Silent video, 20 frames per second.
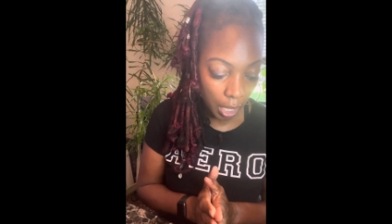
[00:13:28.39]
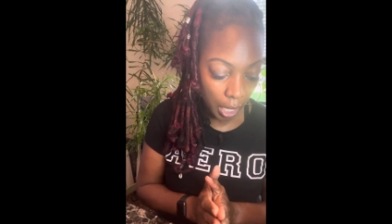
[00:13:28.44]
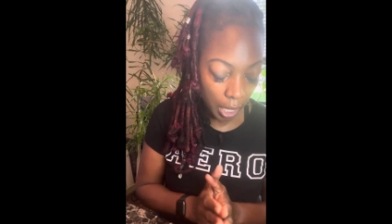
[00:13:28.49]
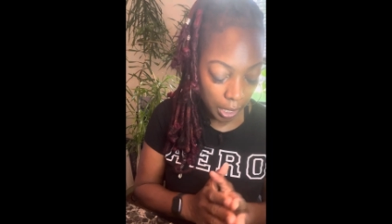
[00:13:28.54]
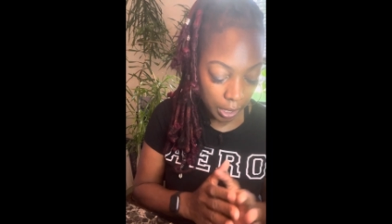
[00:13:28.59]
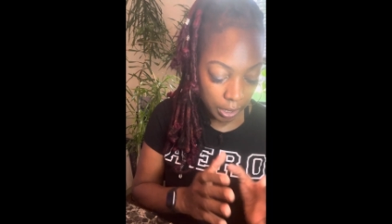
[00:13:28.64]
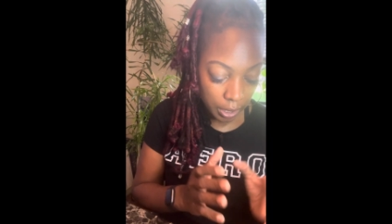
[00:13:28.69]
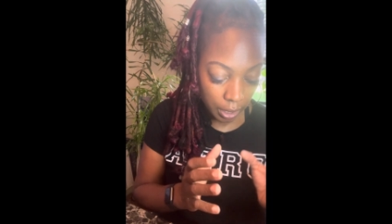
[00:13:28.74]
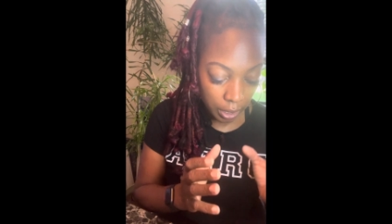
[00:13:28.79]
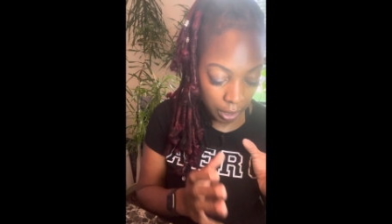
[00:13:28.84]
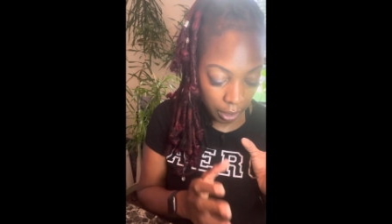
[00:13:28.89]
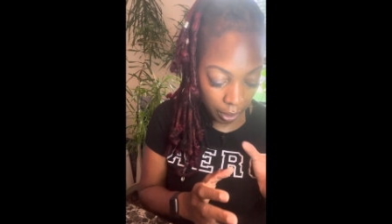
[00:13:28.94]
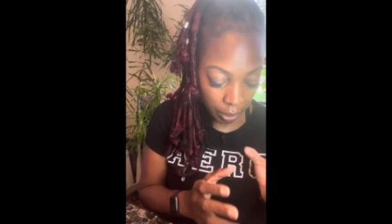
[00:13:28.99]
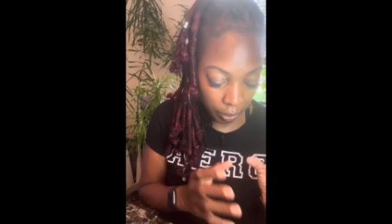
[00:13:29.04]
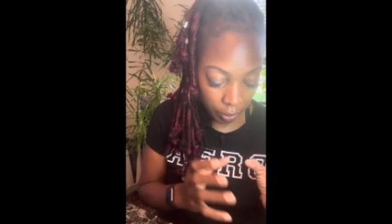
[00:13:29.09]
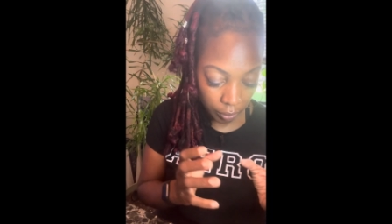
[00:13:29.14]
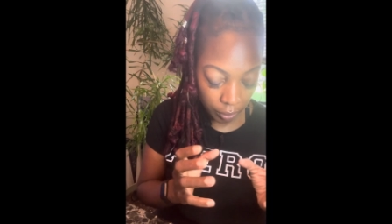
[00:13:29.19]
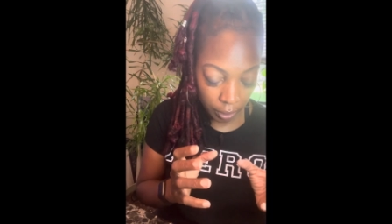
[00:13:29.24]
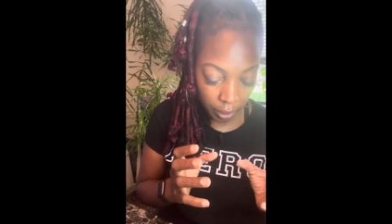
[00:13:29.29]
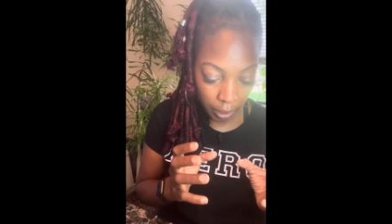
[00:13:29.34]

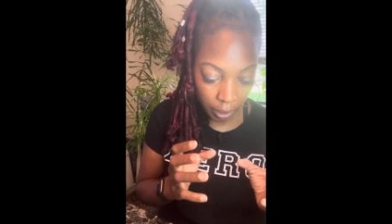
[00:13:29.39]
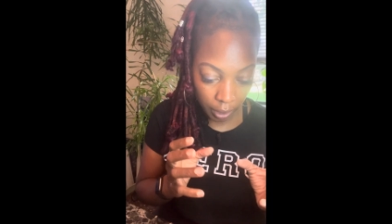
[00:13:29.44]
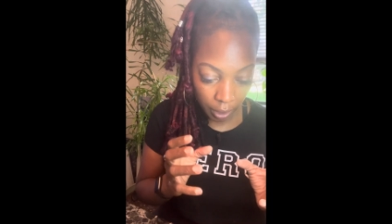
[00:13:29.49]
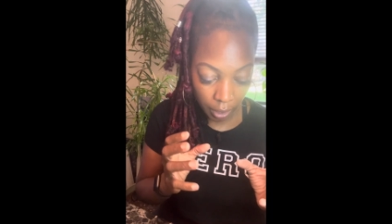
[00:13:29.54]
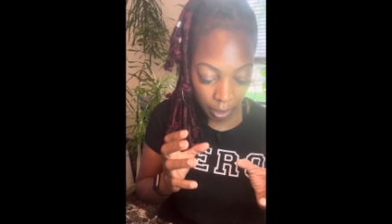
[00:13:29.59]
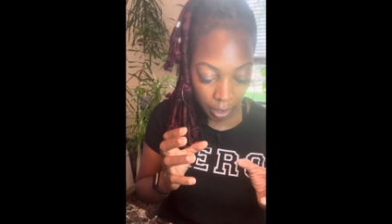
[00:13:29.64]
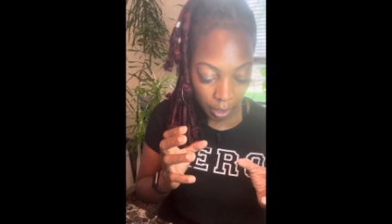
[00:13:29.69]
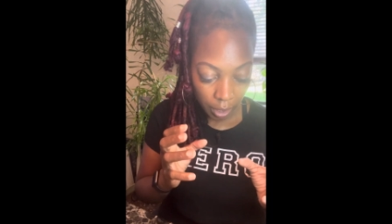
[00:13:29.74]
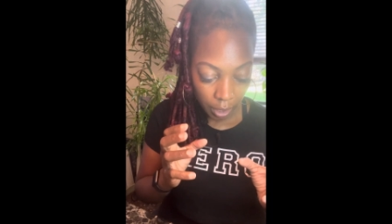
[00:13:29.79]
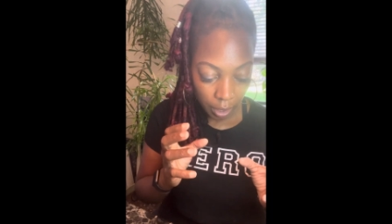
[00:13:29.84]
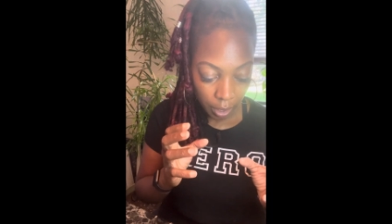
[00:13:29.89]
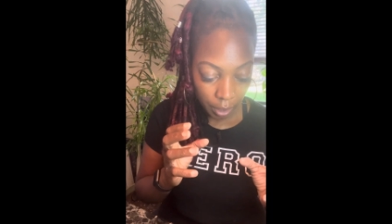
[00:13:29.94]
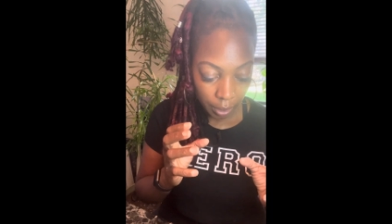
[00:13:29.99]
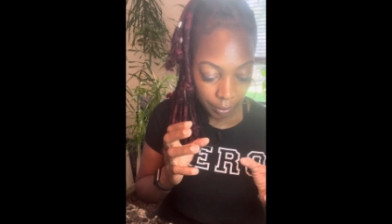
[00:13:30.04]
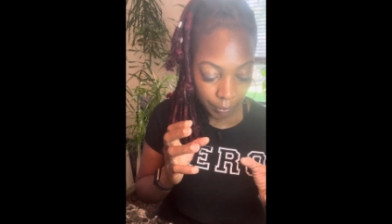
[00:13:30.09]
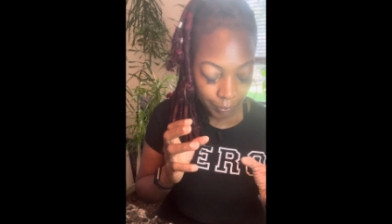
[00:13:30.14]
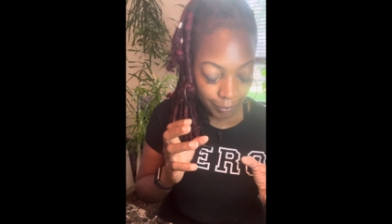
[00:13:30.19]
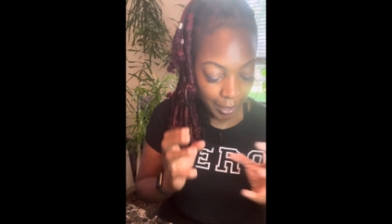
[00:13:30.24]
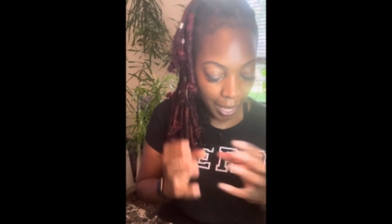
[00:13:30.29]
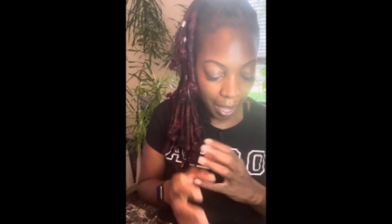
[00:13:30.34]
literally
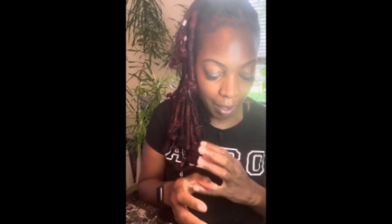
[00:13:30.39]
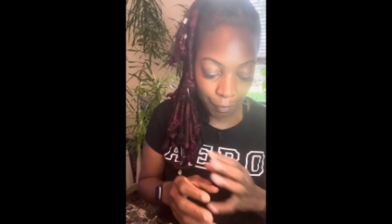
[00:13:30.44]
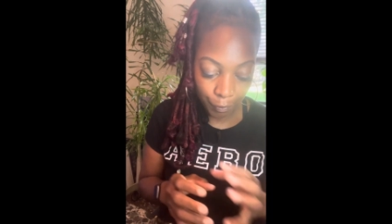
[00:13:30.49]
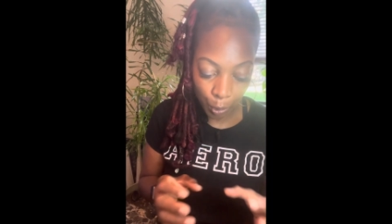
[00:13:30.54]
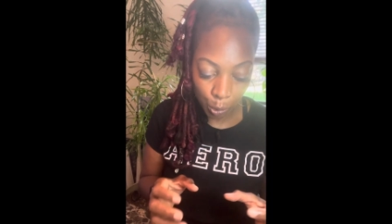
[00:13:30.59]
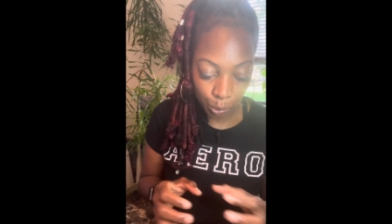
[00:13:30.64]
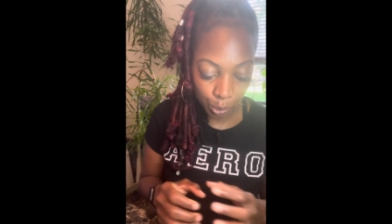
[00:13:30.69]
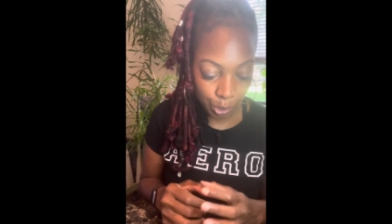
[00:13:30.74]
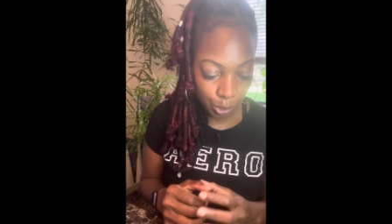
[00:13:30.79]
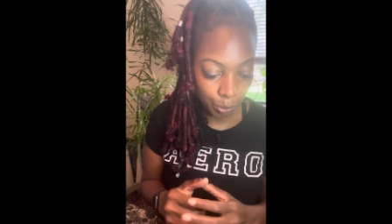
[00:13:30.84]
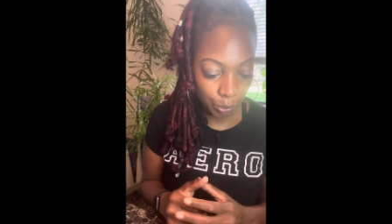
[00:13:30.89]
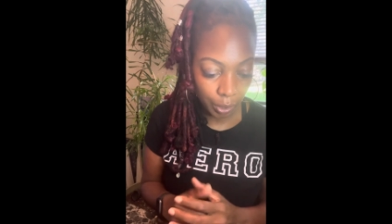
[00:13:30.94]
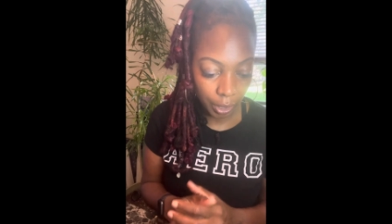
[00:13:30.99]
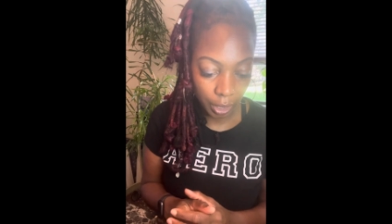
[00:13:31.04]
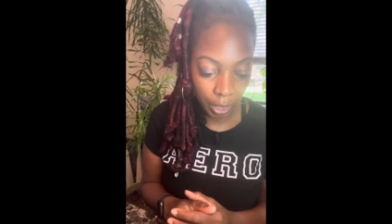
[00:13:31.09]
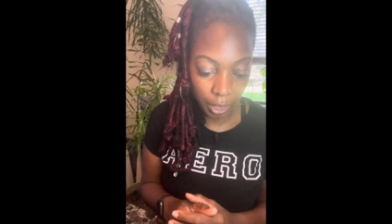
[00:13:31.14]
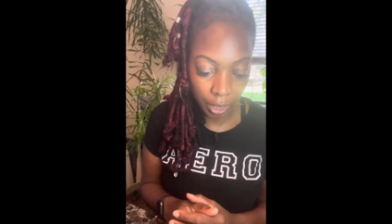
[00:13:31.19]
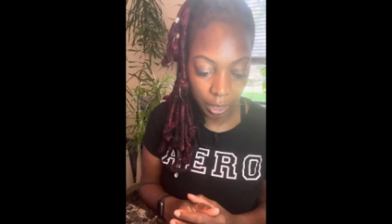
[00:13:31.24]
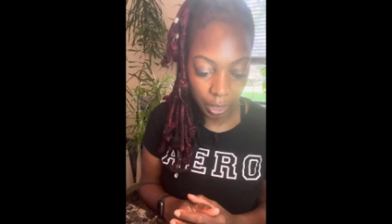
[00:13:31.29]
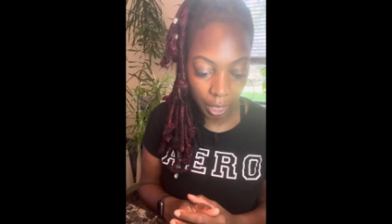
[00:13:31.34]
not focused on the
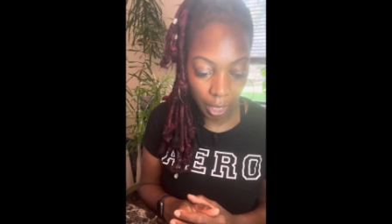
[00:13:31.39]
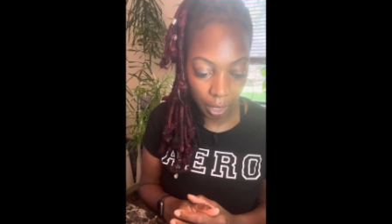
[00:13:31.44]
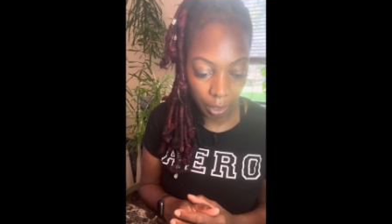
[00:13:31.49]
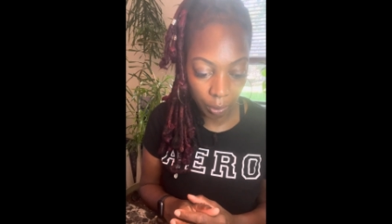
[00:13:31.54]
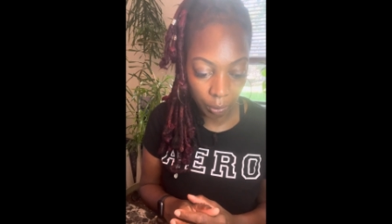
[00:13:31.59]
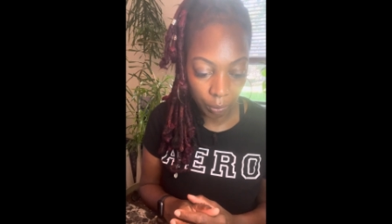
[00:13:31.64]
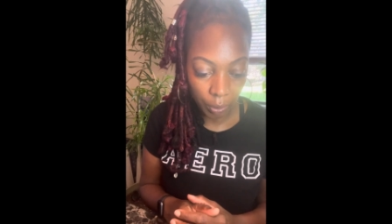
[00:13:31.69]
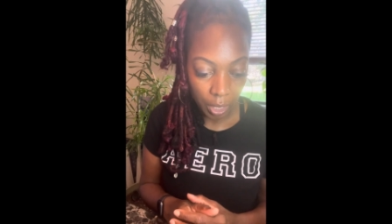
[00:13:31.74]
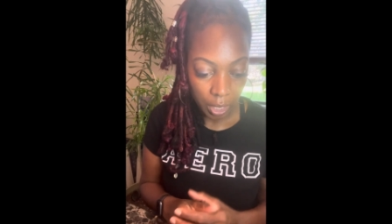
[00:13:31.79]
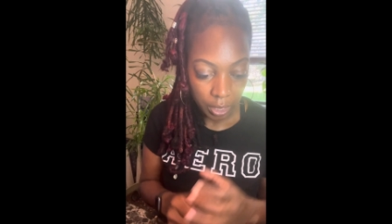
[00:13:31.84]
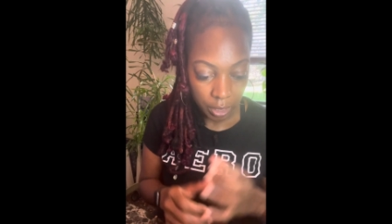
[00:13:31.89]
here and now.